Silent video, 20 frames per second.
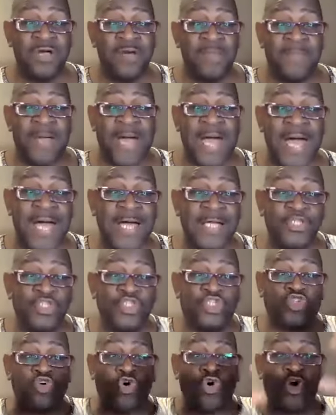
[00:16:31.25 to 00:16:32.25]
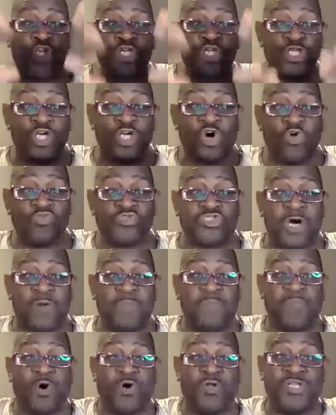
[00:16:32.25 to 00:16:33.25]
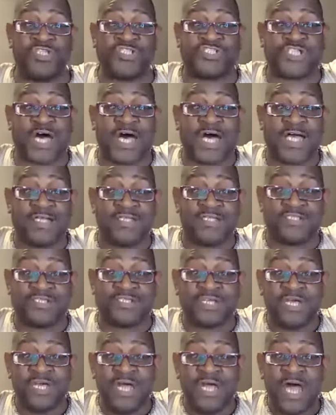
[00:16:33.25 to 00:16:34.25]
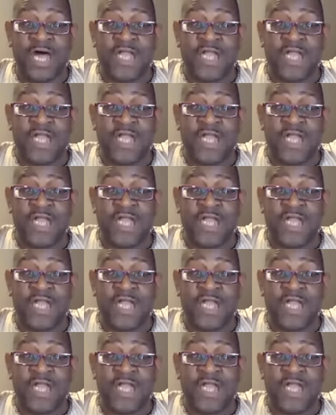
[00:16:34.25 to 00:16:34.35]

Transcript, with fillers: Man, Jordan goes up on the sides